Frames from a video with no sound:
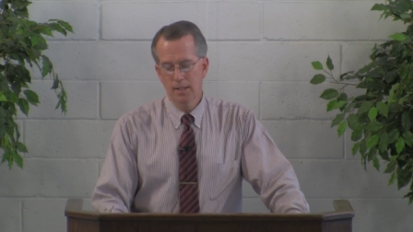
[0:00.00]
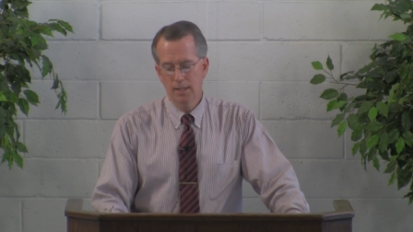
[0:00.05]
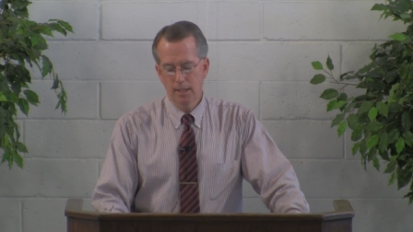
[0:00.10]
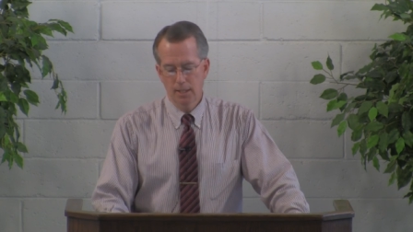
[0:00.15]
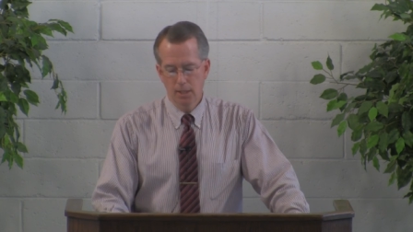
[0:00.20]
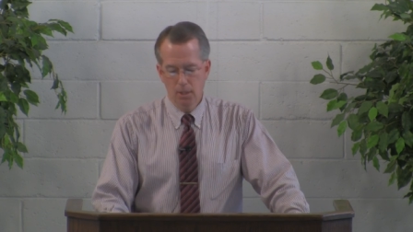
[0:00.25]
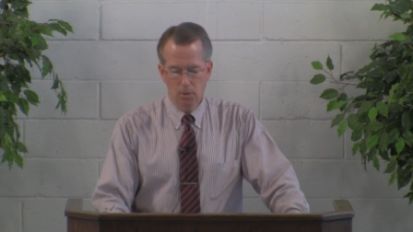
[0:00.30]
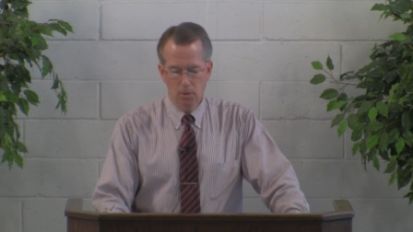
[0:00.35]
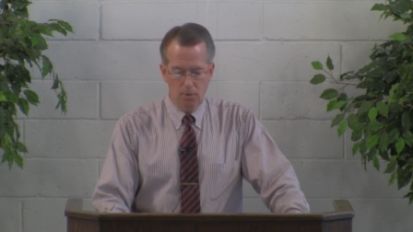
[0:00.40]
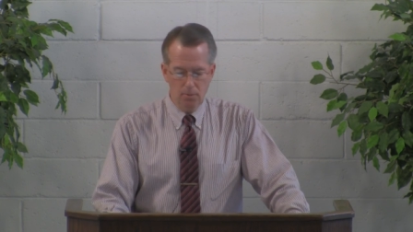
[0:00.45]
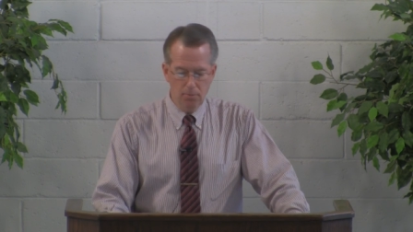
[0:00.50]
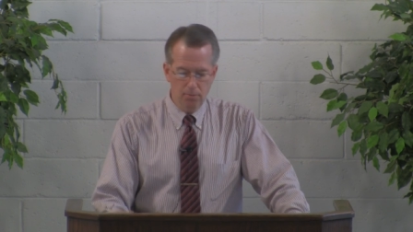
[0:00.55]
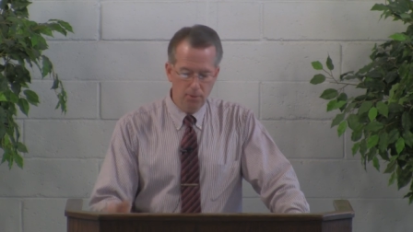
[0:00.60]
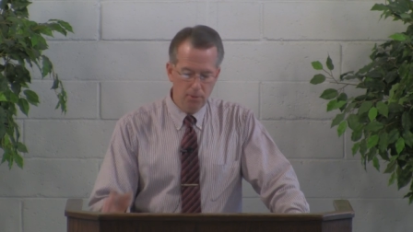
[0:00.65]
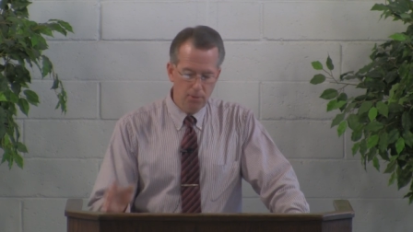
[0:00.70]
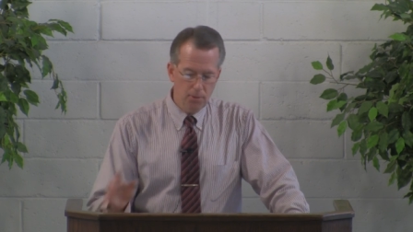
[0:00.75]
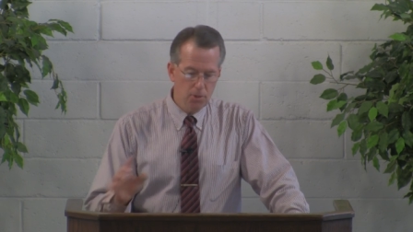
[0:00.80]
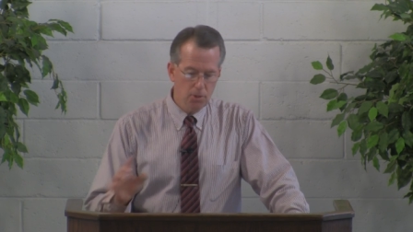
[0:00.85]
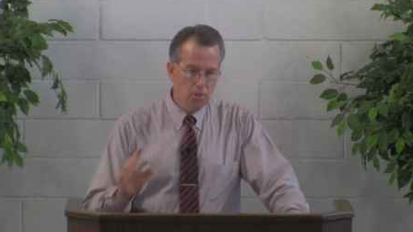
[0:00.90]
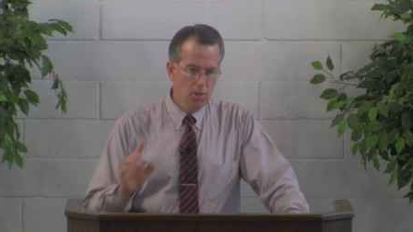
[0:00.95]
You know, the
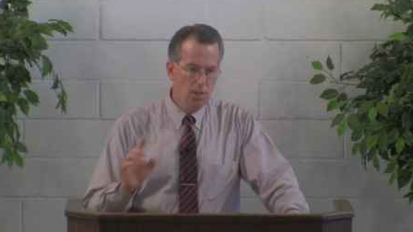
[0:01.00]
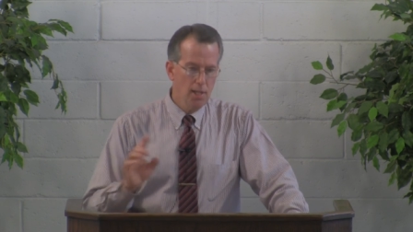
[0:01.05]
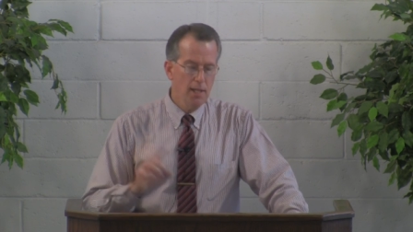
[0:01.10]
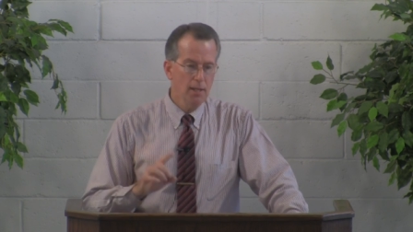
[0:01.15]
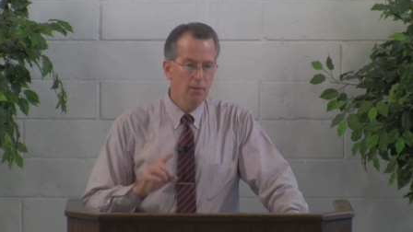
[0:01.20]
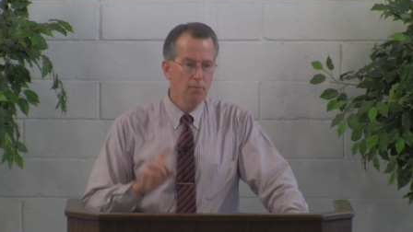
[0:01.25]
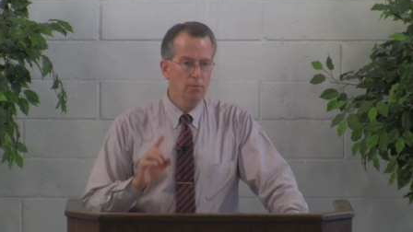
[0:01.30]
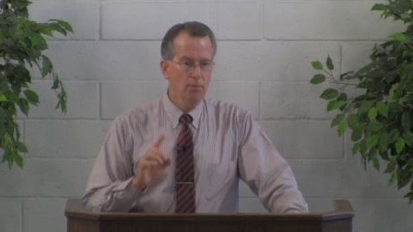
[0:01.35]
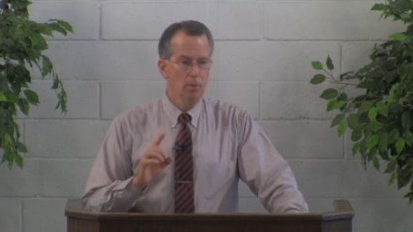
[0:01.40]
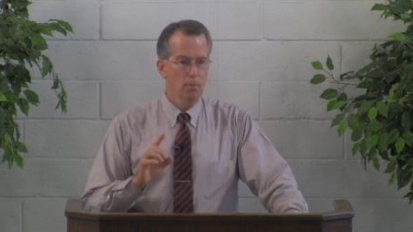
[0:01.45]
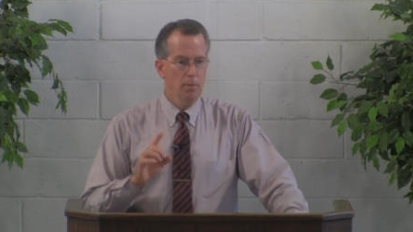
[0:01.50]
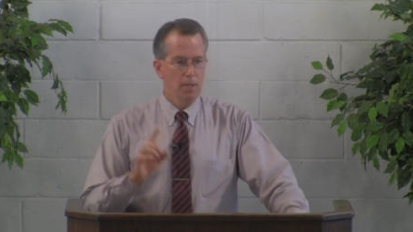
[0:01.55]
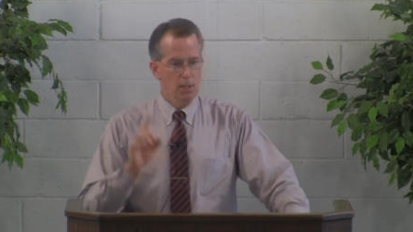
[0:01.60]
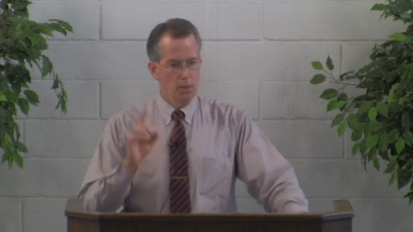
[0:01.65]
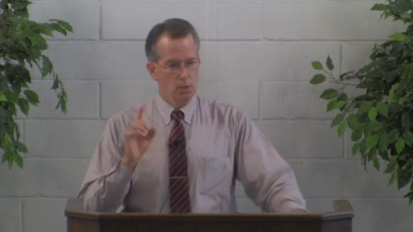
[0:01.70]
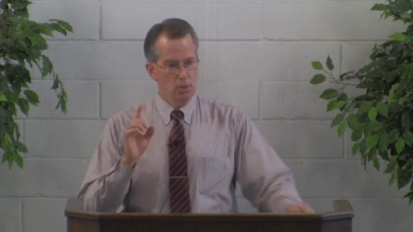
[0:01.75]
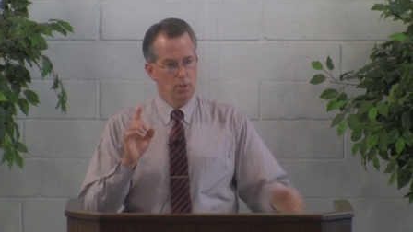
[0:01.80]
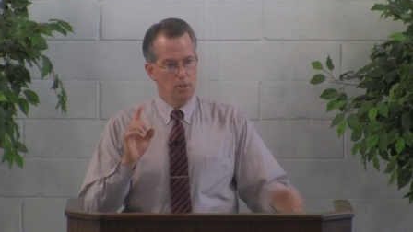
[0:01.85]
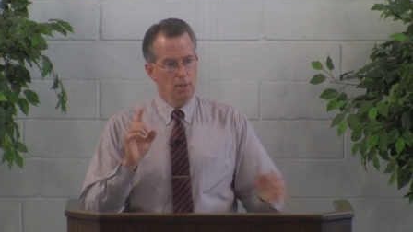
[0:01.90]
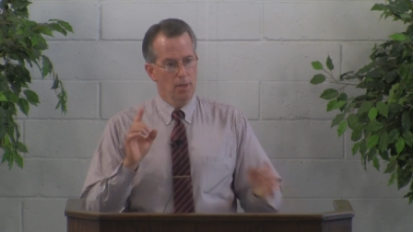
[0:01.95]
furthest thing from
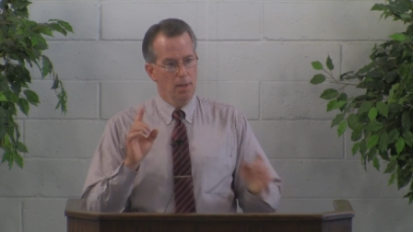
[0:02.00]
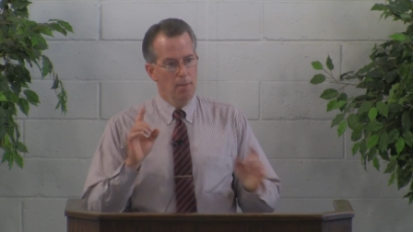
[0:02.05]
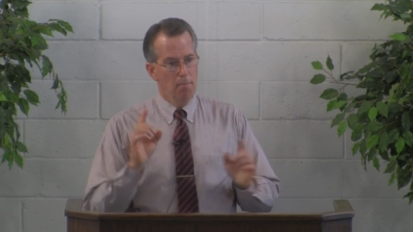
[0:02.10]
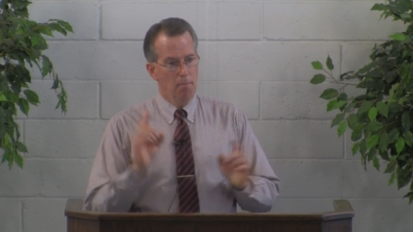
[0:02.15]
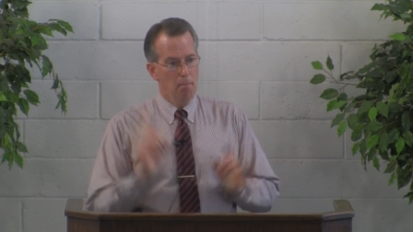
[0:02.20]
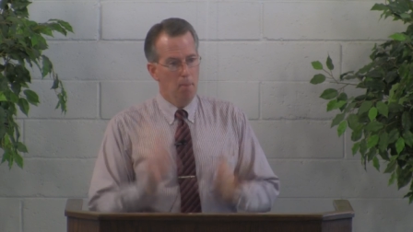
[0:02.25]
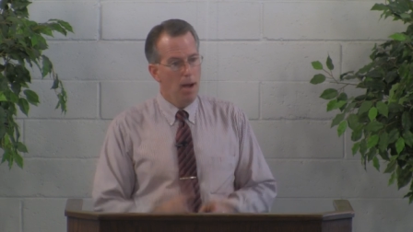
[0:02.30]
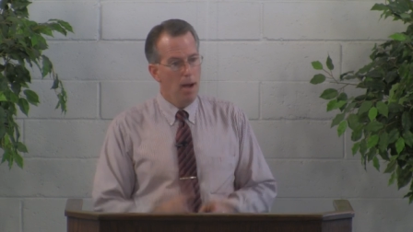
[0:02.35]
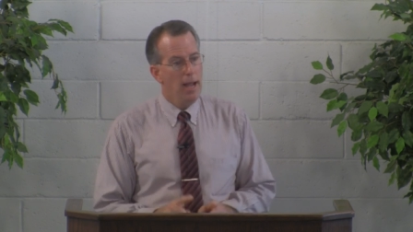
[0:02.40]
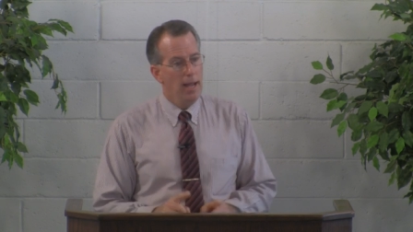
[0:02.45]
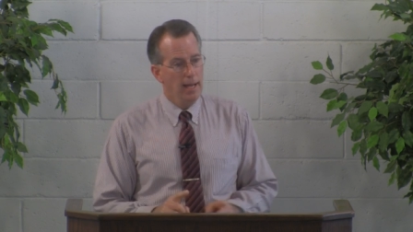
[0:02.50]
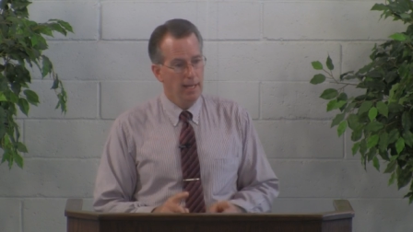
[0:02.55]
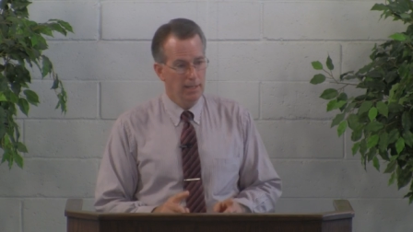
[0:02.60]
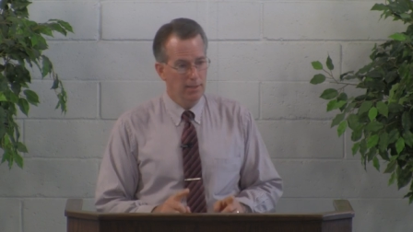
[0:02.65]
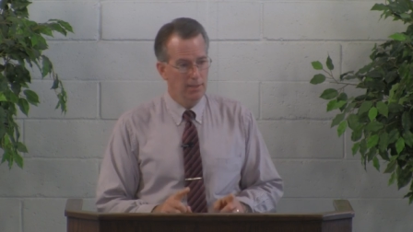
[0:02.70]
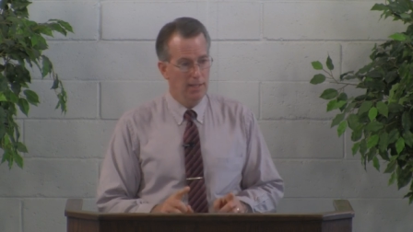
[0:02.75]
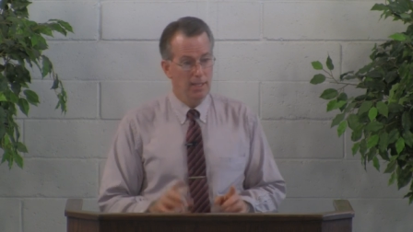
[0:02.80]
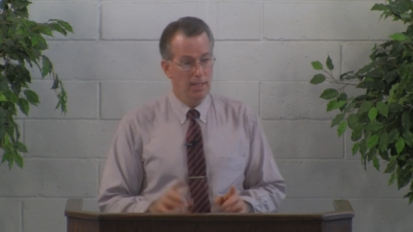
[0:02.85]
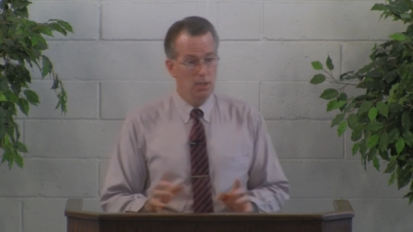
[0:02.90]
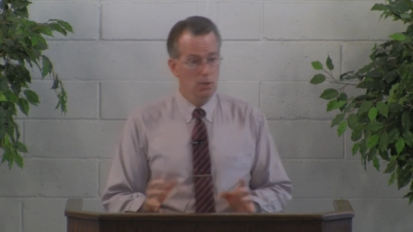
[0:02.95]
his
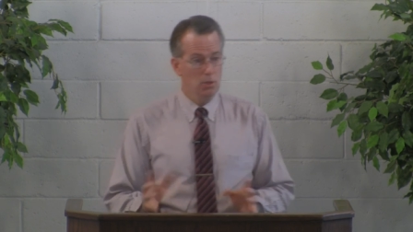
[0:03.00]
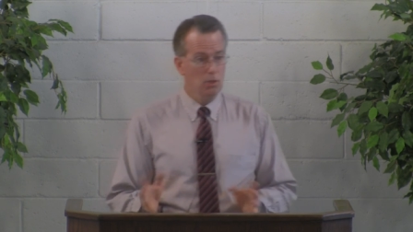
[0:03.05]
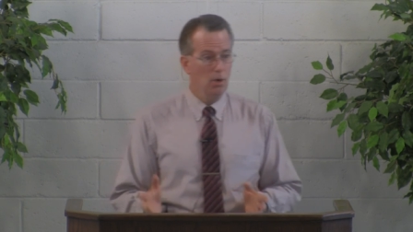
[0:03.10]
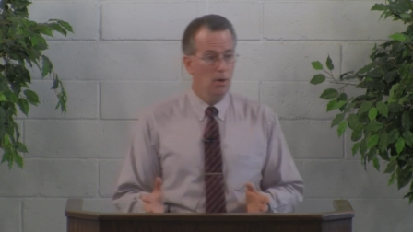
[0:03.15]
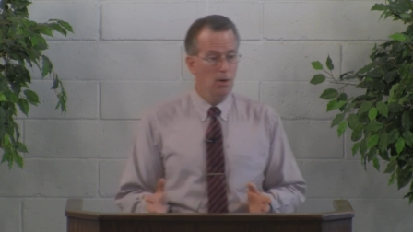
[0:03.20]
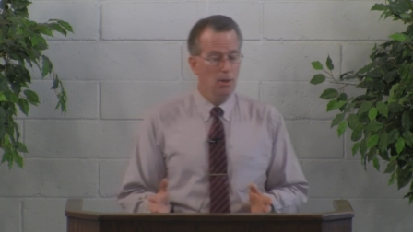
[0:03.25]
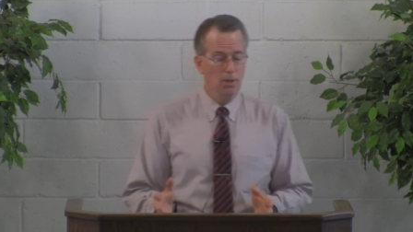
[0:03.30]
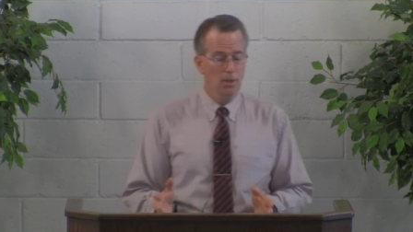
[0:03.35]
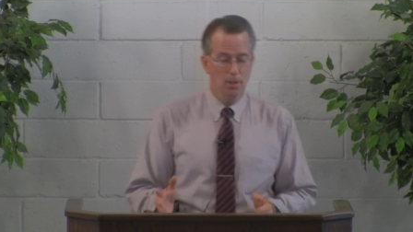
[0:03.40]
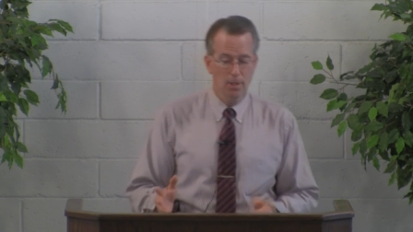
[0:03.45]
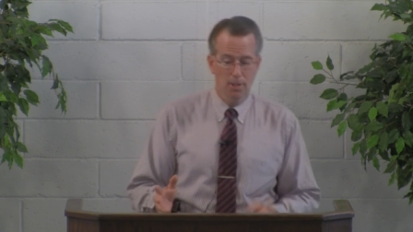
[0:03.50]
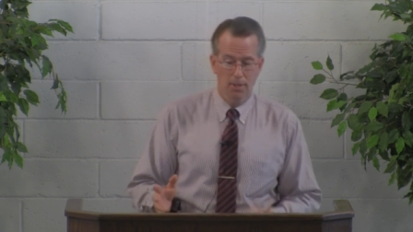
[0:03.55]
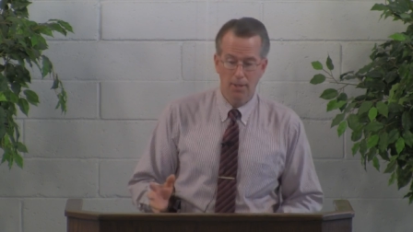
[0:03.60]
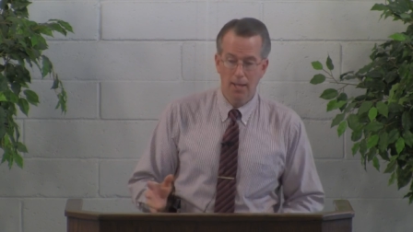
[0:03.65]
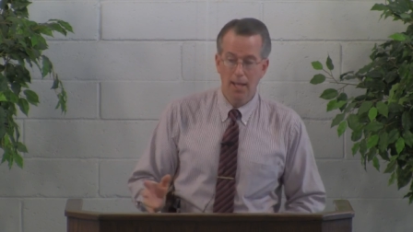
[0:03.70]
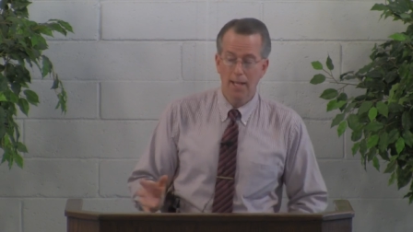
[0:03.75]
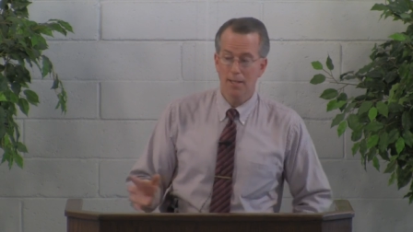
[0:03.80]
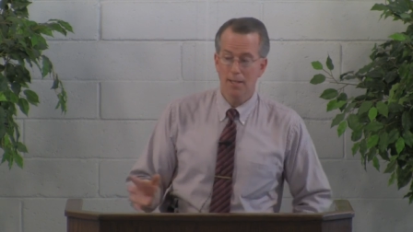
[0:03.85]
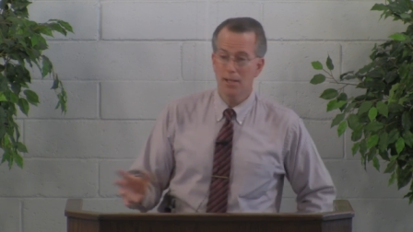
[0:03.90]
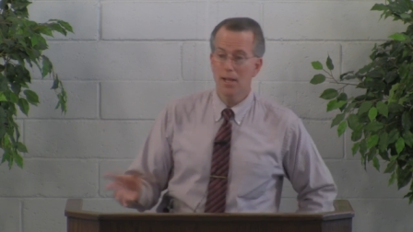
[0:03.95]
mind and his heart on
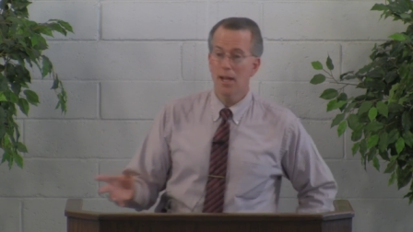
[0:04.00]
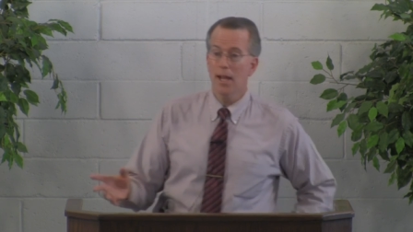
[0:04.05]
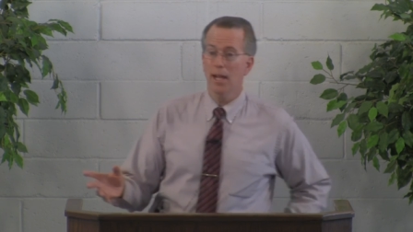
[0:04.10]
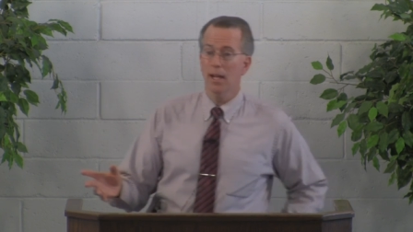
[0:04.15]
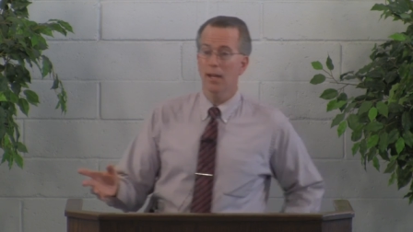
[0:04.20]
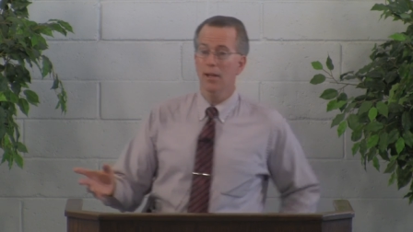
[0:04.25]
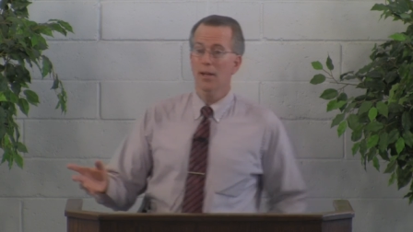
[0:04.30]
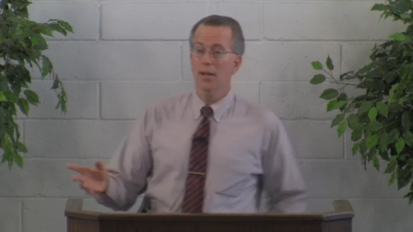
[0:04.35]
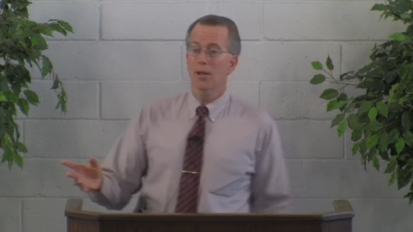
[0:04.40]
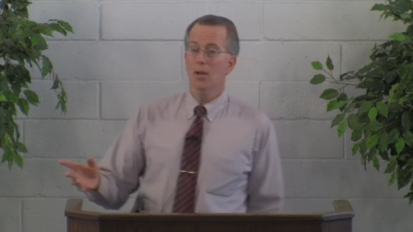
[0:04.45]
that day